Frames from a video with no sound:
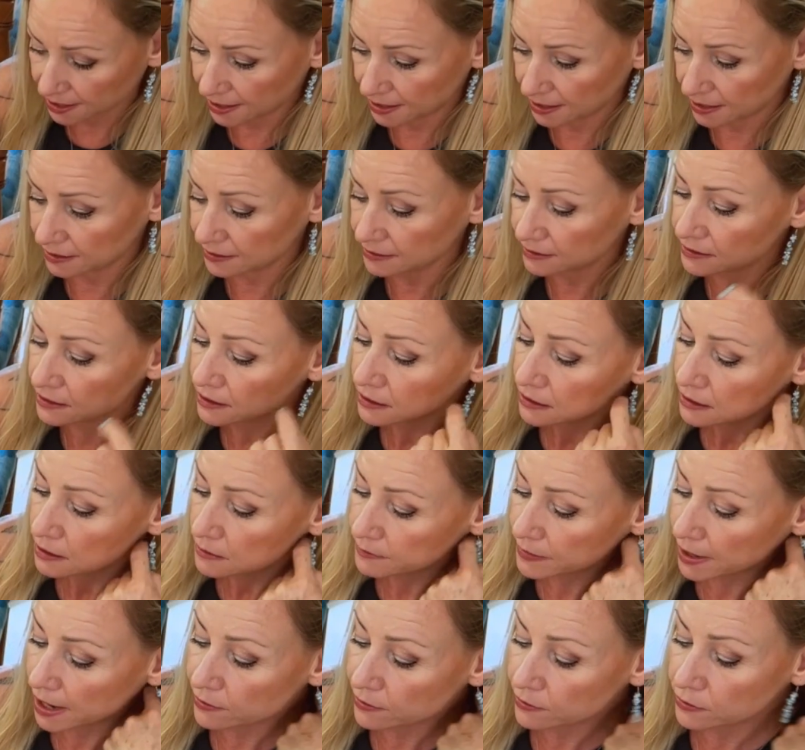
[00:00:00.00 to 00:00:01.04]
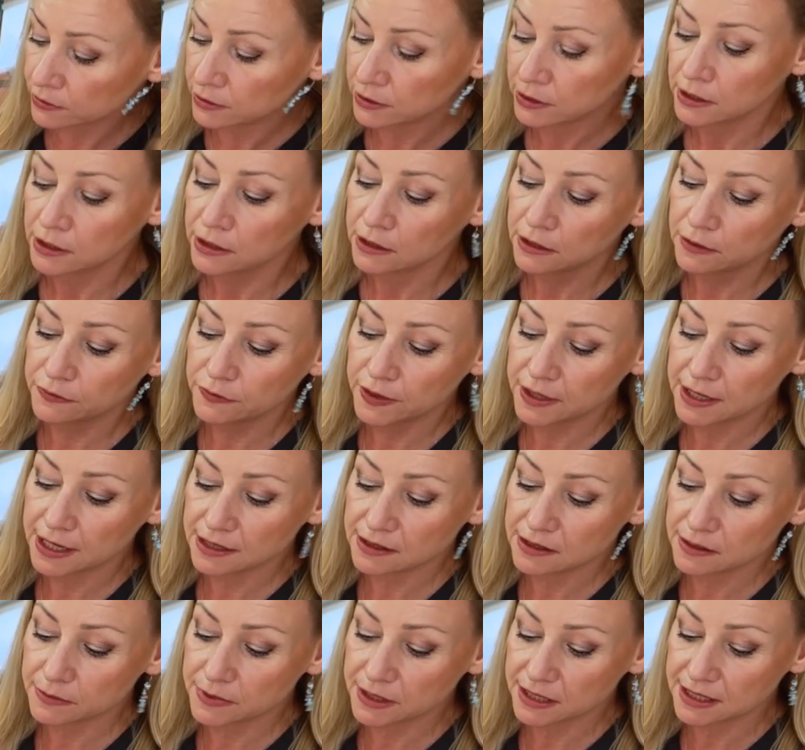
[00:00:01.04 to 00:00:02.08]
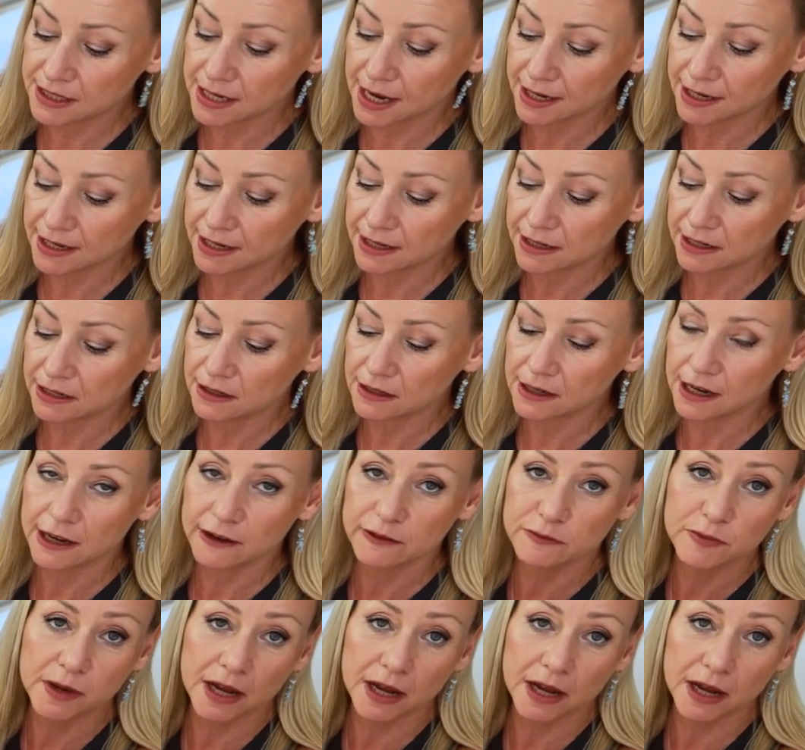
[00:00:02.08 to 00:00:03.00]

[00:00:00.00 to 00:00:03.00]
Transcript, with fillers: And barrel, you feel like something's lacking in your life,